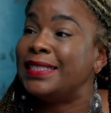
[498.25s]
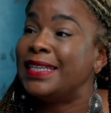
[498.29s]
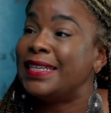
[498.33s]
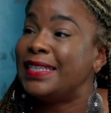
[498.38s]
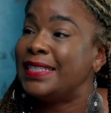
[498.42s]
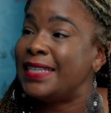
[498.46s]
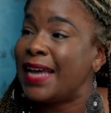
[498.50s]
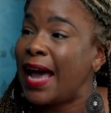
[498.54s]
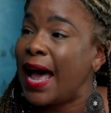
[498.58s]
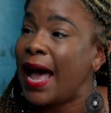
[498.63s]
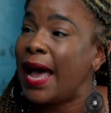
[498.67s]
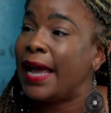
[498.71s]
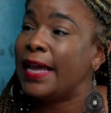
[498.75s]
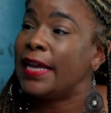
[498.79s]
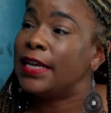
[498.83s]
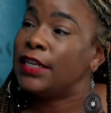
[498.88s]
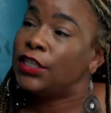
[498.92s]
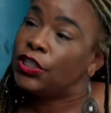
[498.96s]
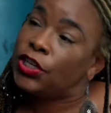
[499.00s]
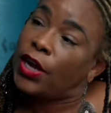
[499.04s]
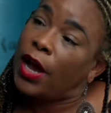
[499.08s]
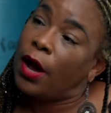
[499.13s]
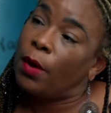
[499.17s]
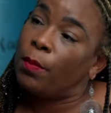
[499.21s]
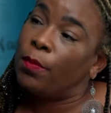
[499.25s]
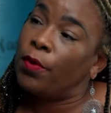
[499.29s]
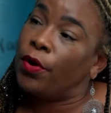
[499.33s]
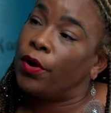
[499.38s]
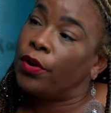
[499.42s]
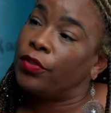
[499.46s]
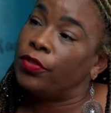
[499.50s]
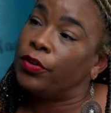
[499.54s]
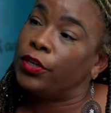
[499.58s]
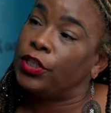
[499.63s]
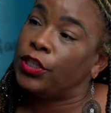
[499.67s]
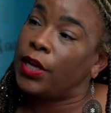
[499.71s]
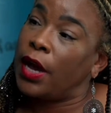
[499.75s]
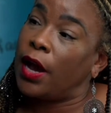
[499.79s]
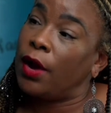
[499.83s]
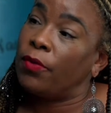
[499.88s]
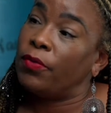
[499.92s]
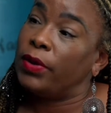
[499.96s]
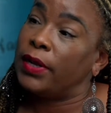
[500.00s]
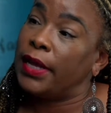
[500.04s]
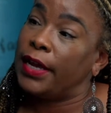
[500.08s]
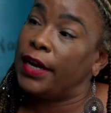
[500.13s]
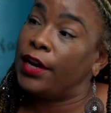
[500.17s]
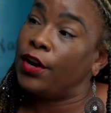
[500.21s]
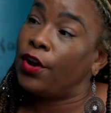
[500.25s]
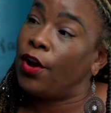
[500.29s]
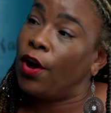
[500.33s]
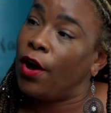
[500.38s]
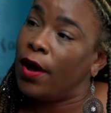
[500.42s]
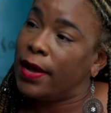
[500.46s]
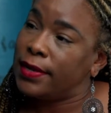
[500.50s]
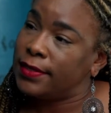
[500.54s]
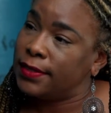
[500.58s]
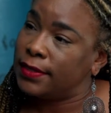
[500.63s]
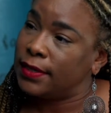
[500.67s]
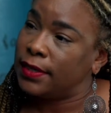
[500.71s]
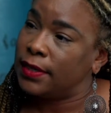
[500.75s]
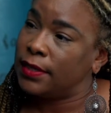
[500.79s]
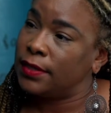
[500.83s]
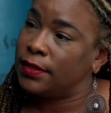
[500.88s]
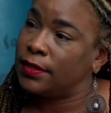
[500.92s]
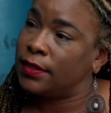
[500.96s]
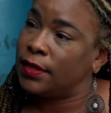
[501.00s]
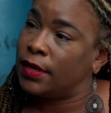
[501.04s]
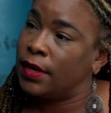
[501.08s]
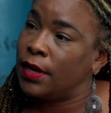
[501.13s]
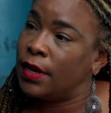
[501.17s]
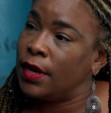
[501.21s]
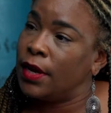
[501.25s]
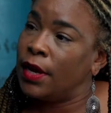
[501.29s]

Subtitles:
to die in childbirth or child-related causes.